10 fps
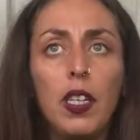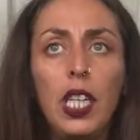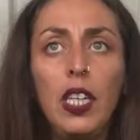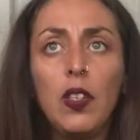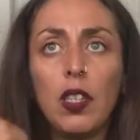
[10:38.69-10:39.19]

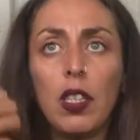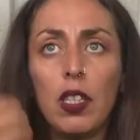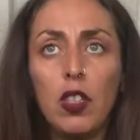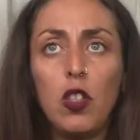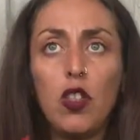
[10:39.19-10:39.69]

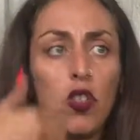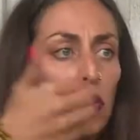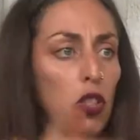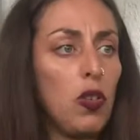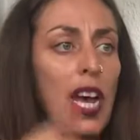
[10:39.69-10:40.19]
either the
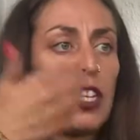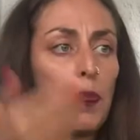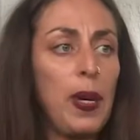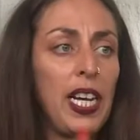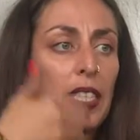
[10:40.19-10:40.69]
social
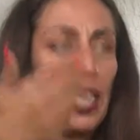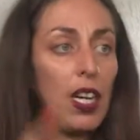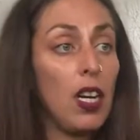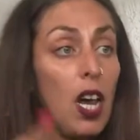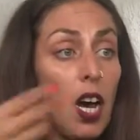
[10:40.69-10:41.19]
aspect, like
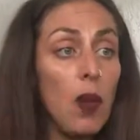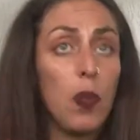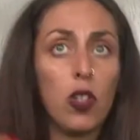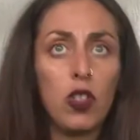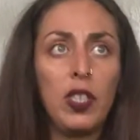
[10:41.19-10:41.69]
club
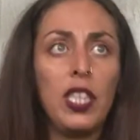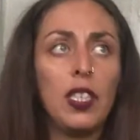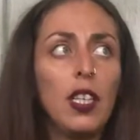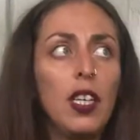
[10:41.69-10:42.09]
or street,